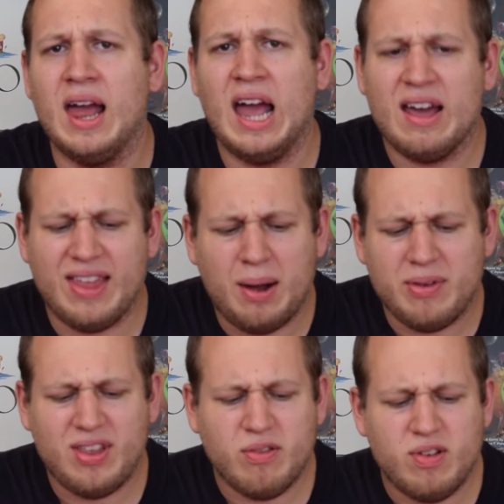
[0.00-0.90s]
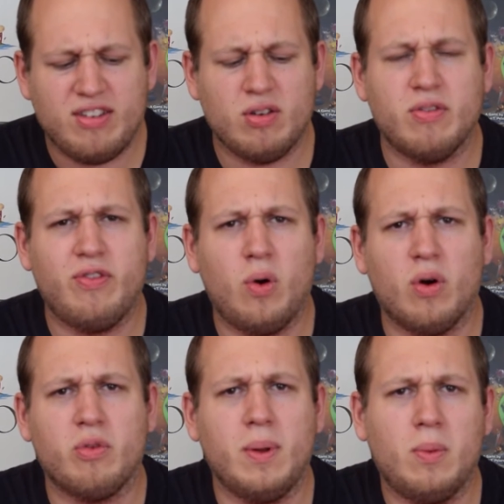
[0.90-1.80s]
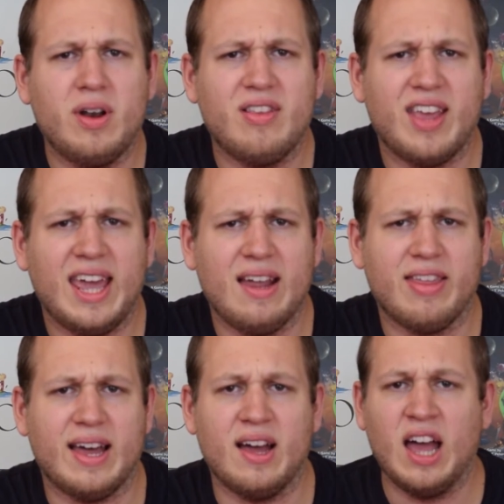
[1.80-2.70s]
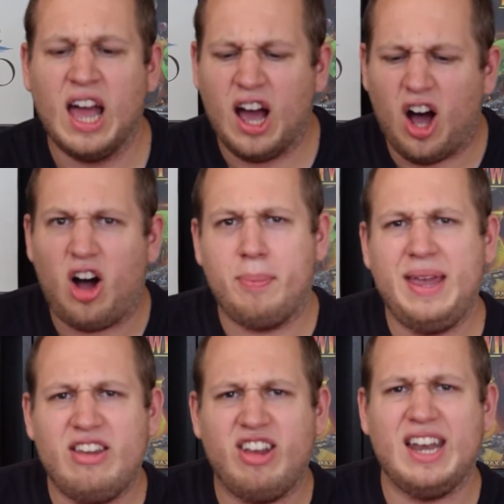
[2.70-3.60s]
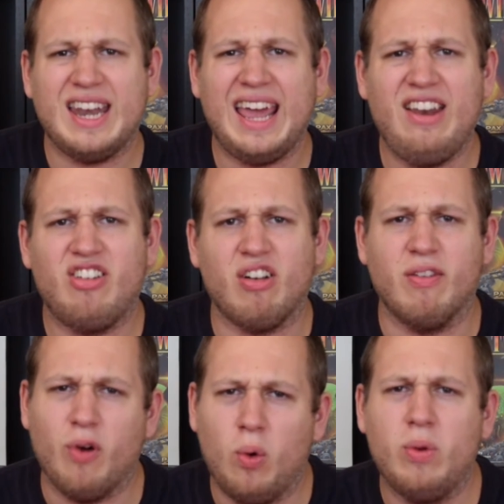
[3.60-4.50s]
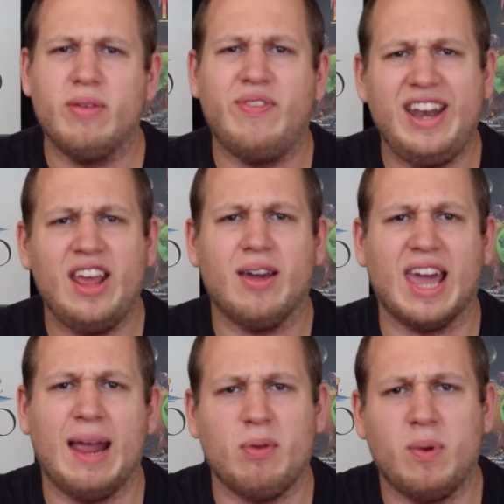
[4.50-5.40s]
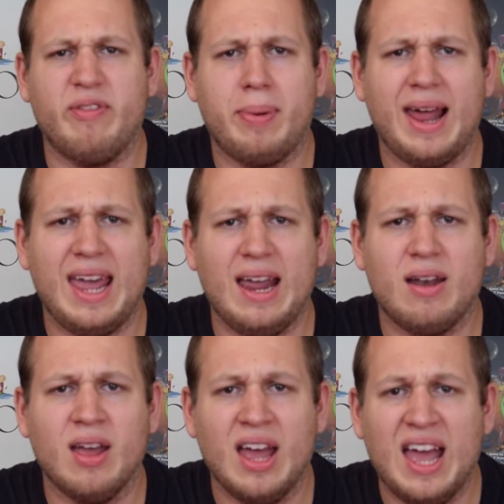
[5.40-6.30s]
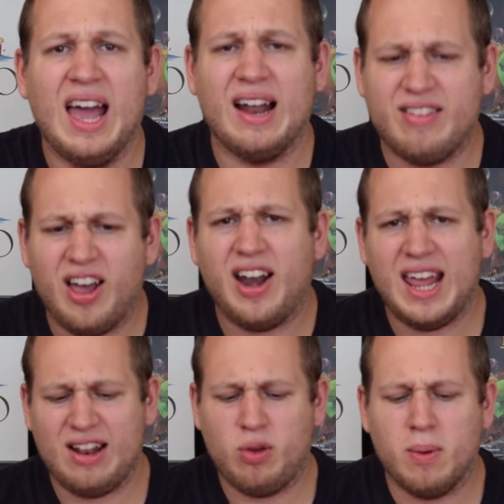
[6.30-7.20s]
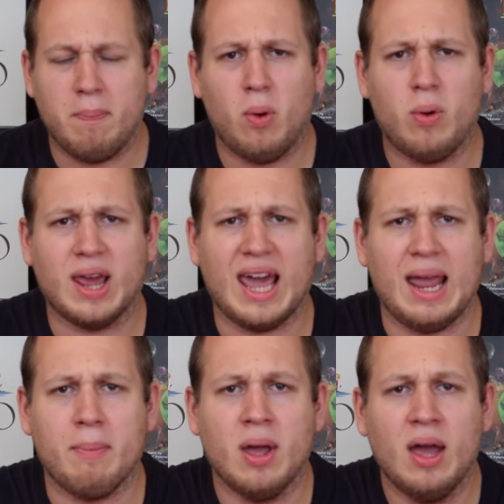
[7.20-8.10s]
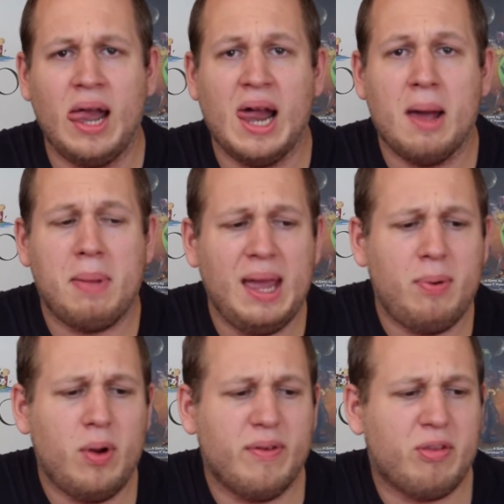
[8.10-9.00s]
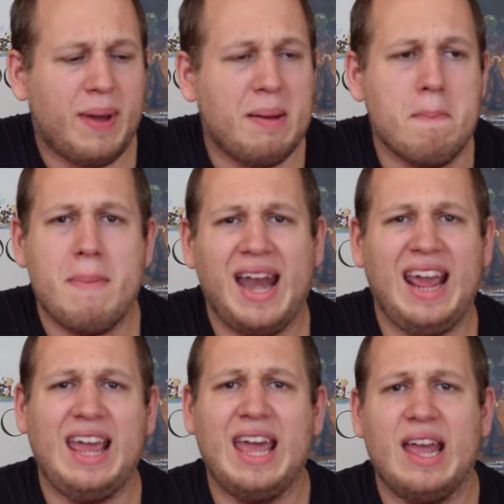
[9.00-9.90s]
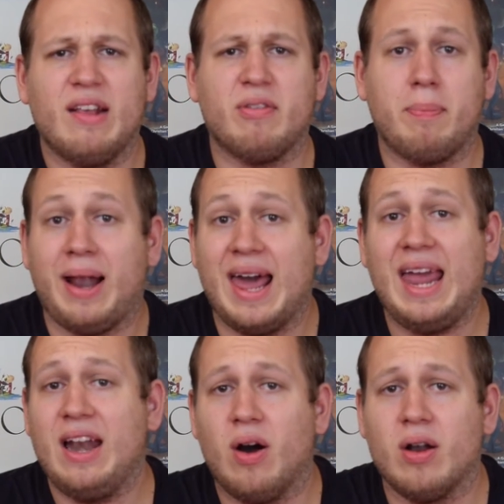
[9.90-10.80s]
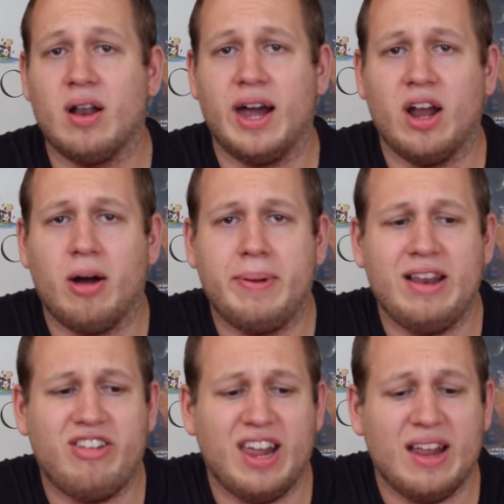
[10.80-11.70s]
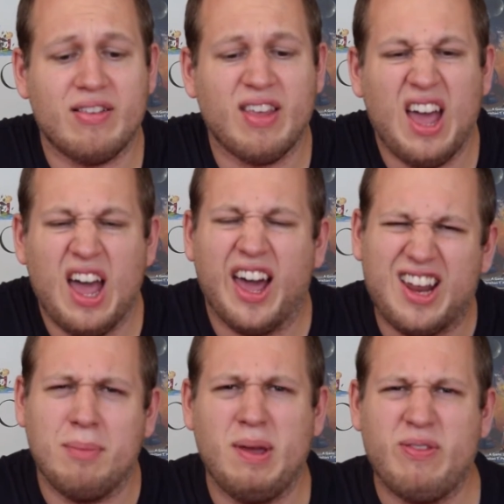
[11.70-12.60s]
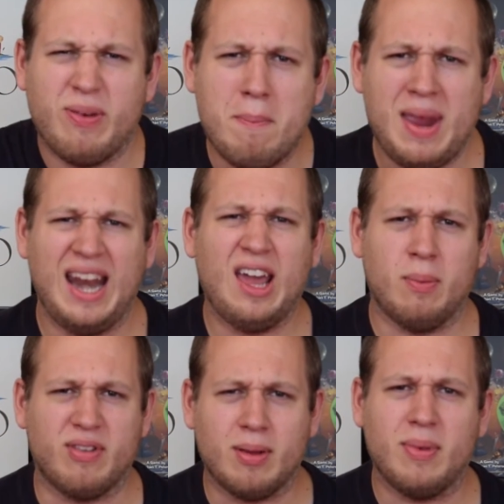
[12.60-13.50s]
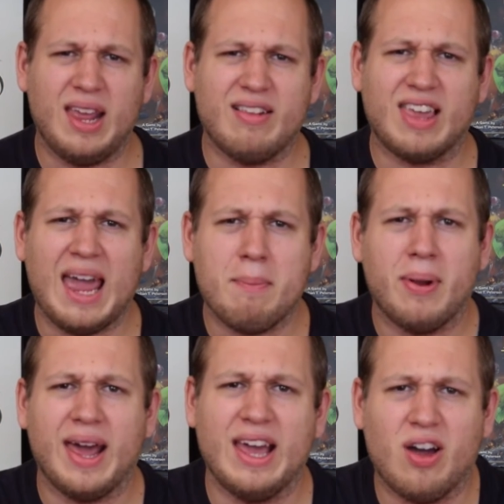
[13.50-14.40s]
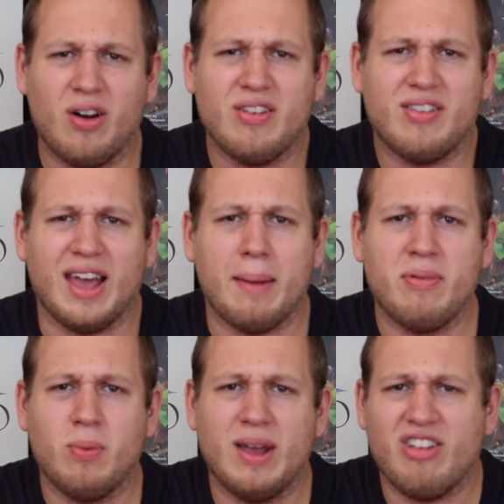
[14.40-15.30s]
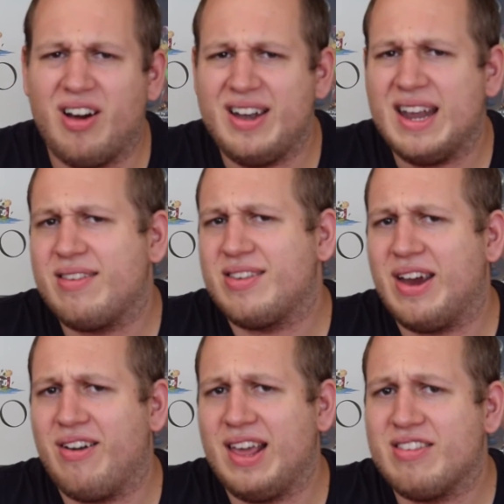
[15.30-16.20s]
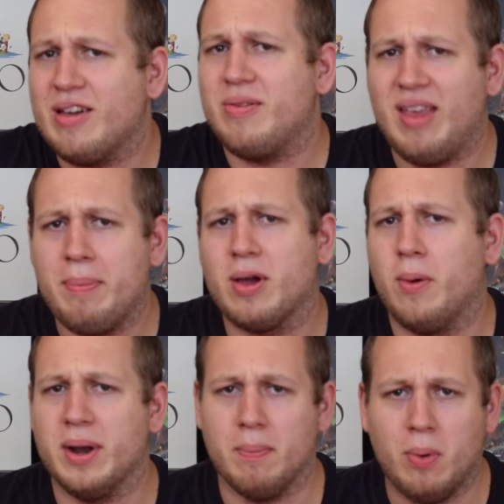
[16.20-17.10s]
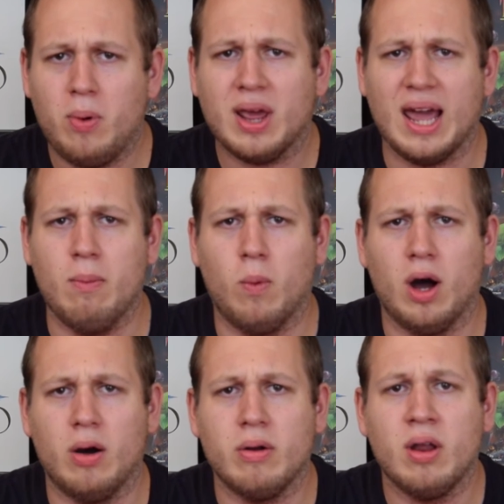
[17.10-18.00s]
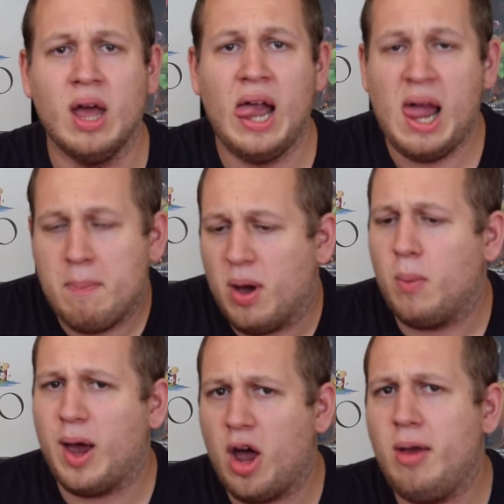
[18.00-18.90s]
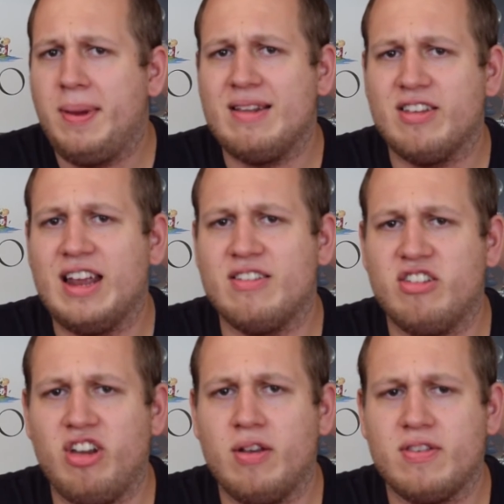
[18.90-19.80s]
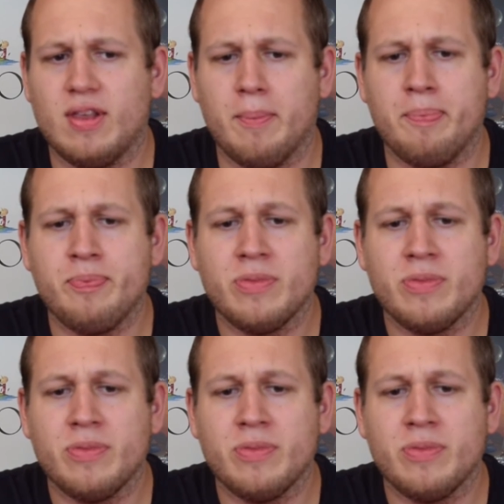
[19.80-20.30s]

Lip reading: That was the original thoughts. We want to take that RPG nature of all the video games we've played and turn it into a board game. People who have spent many years playing online RPGs are going to be familiar with some of these gameplay concepts, which aren't necessarily so typical in a board game world, but we're hoping to introduce them.